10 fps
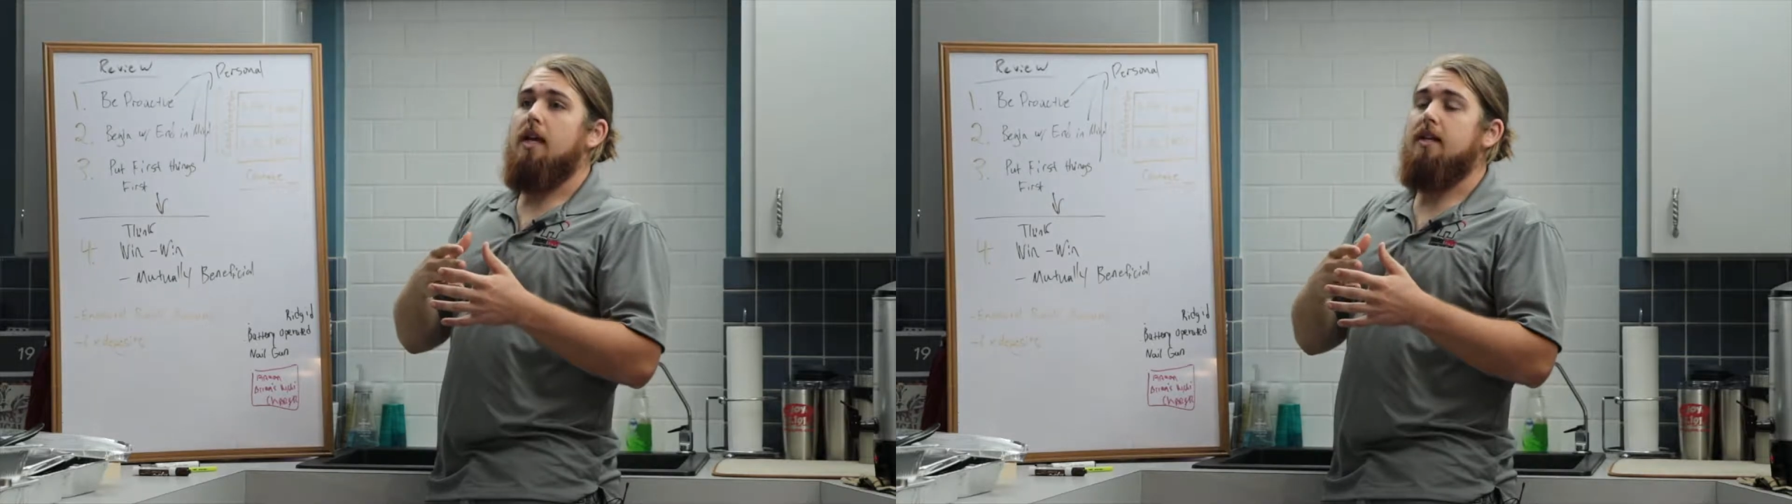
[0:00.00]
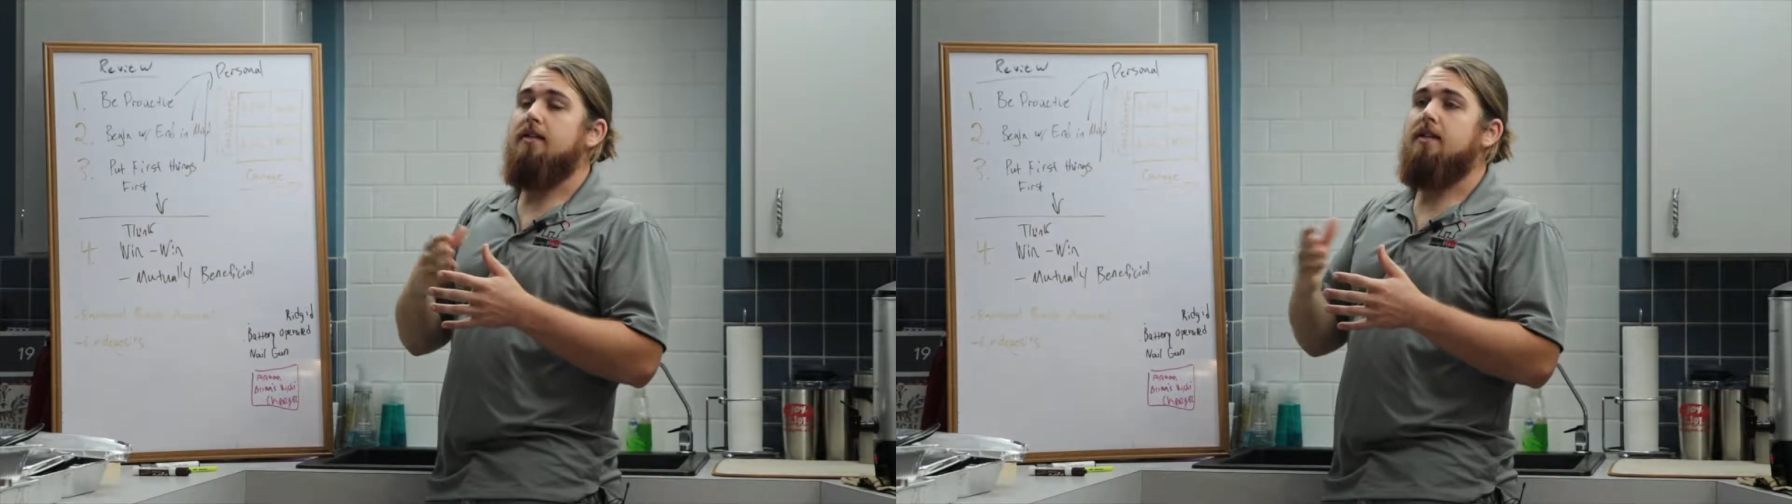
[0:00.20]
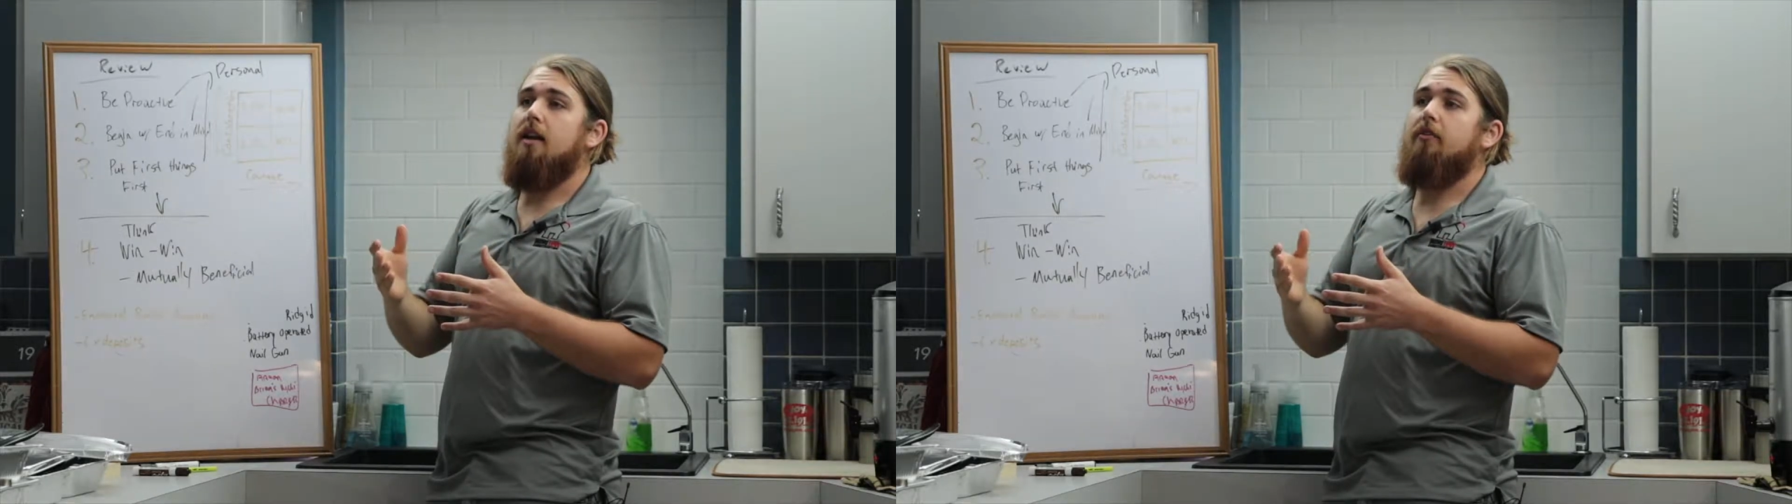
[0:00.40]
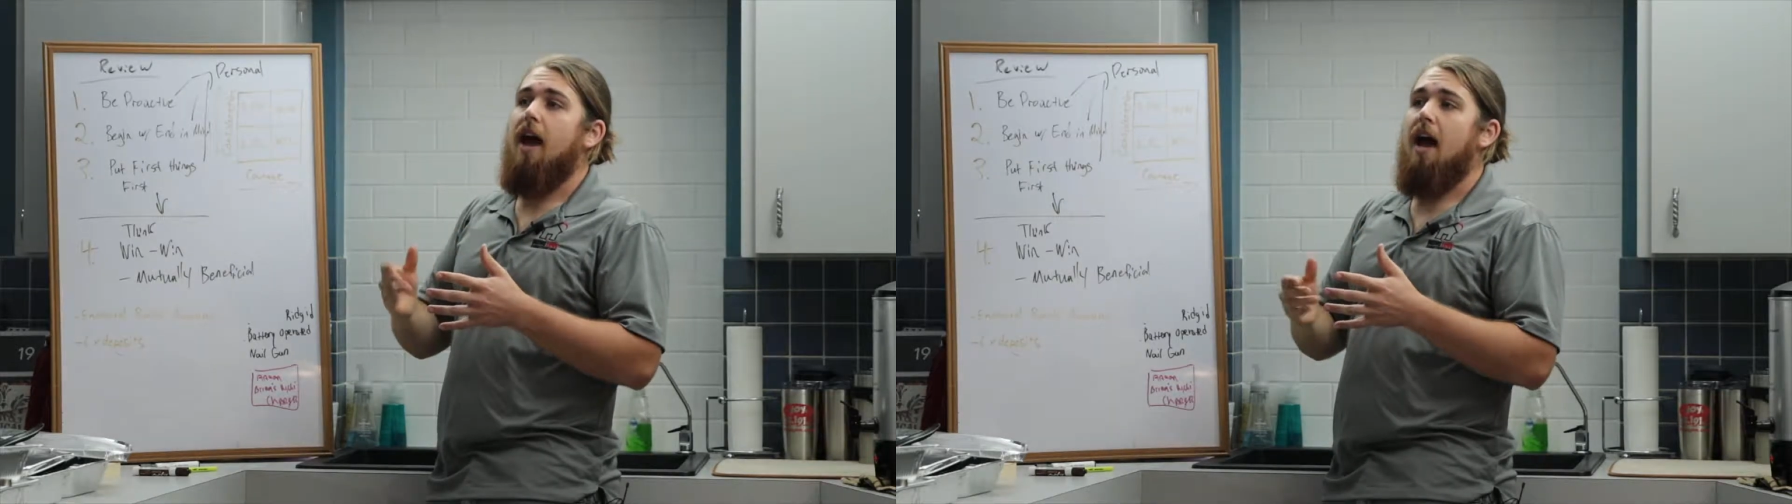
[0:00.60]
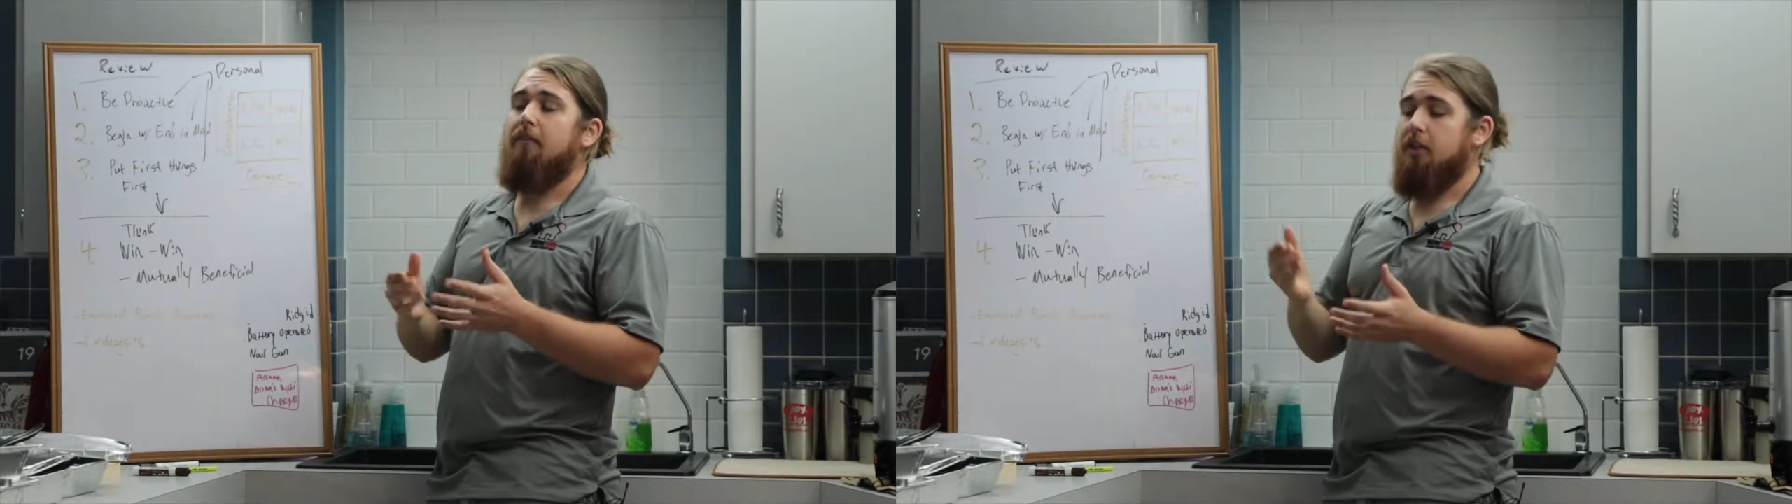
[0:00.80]
instead of
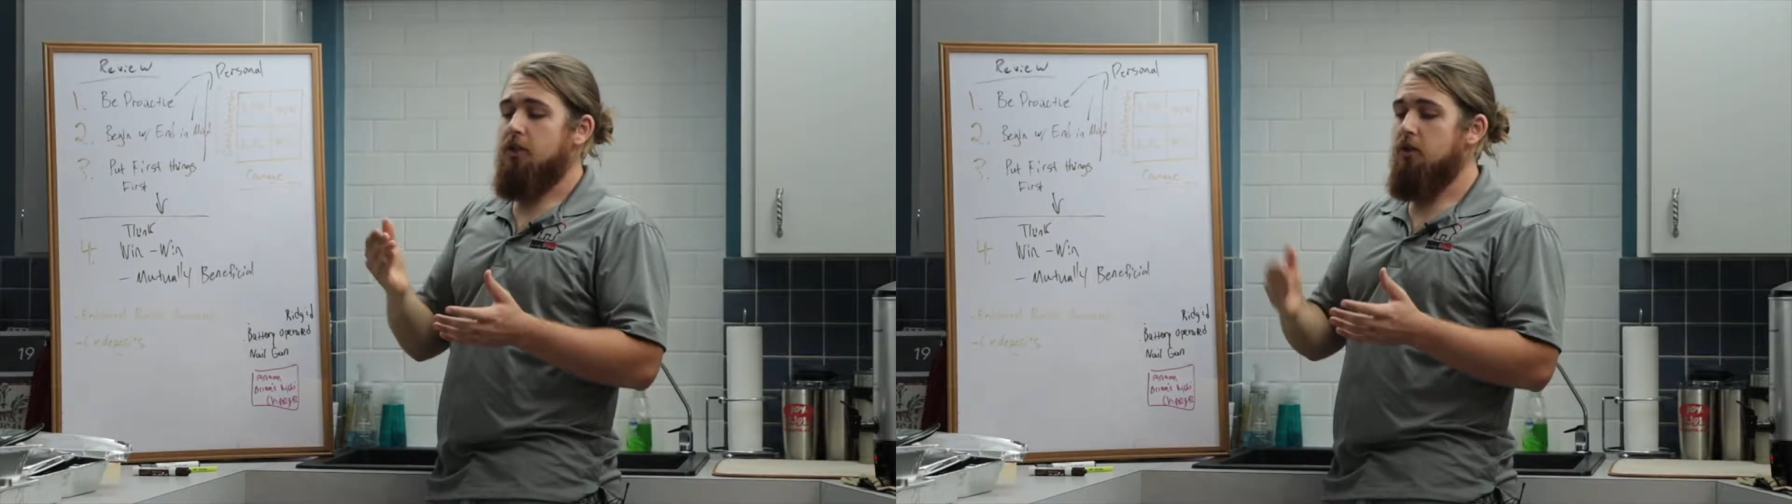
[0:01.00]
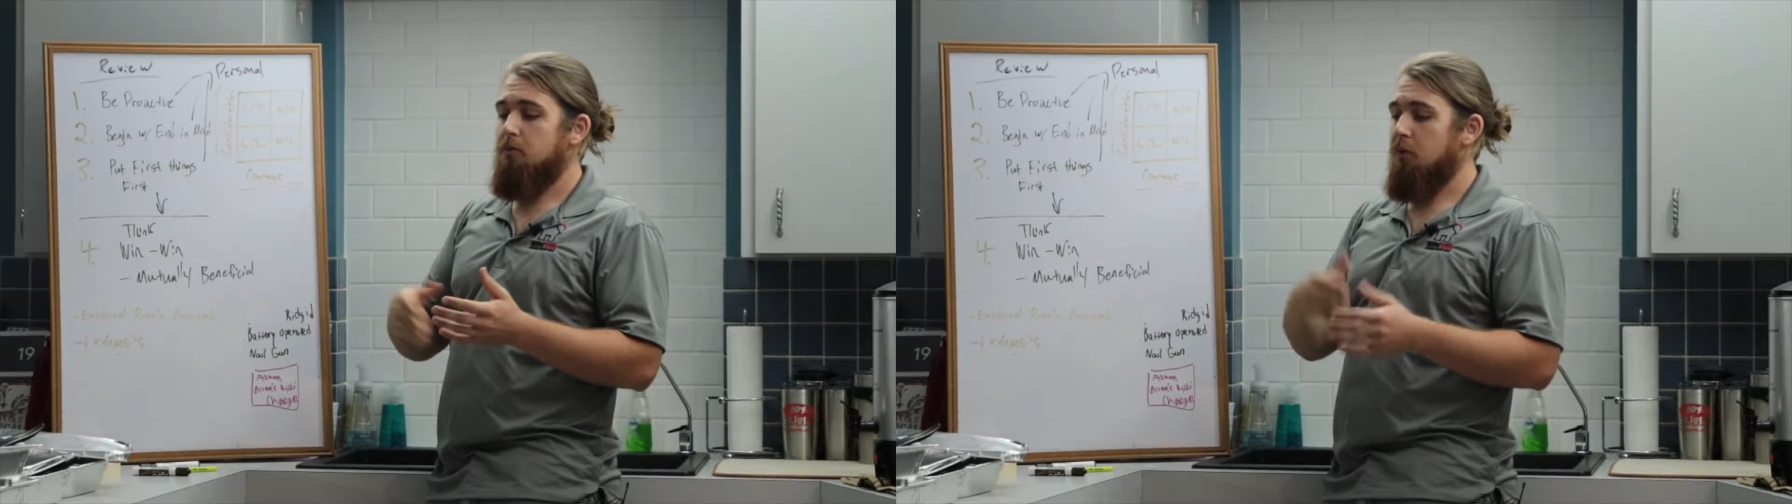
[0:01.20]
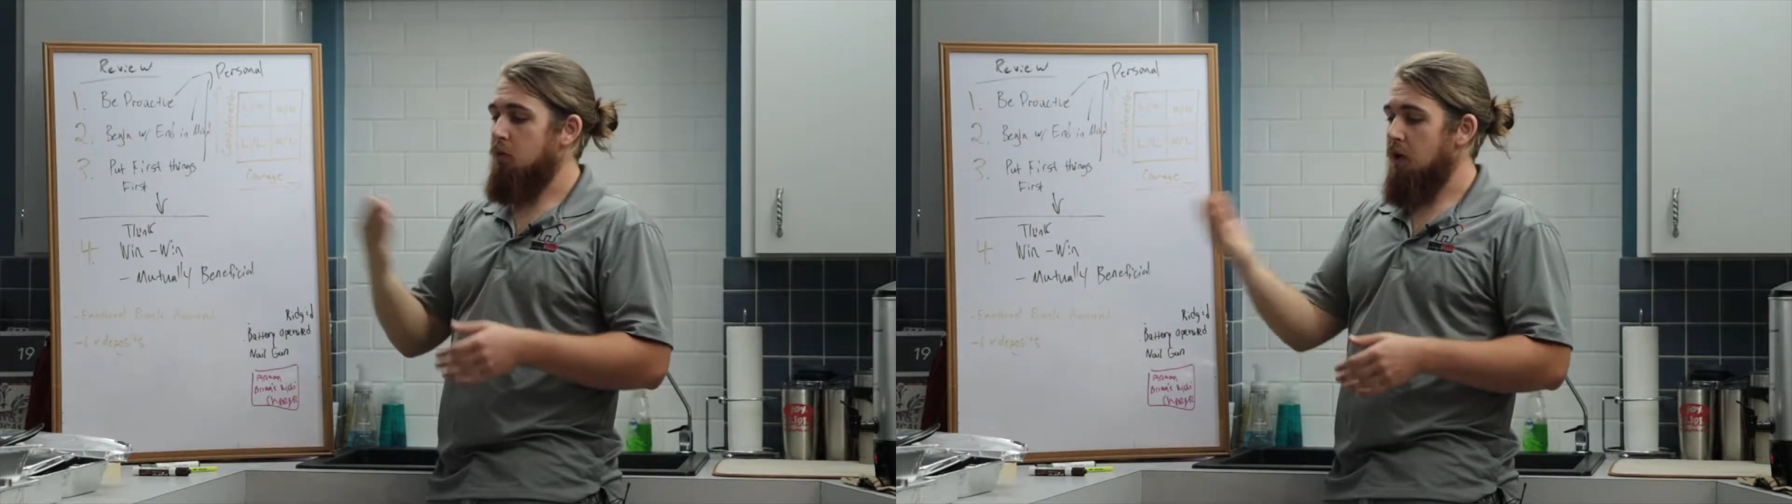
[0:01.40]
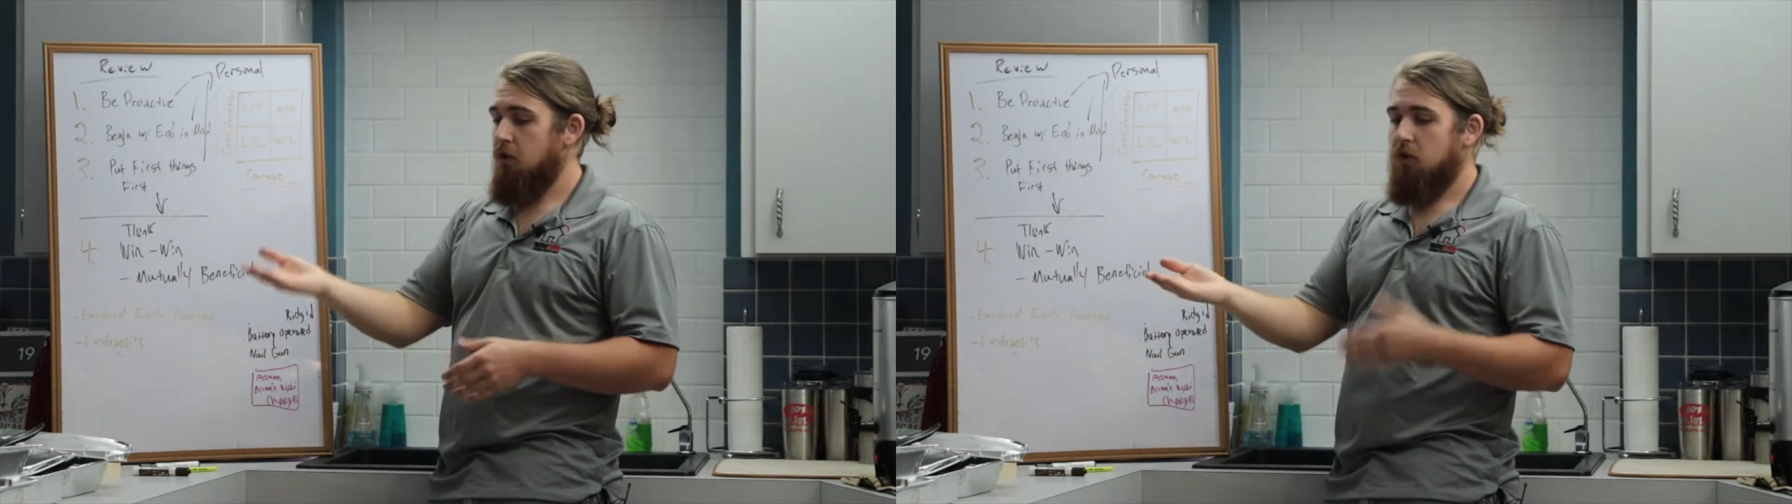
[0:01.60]
having to choose between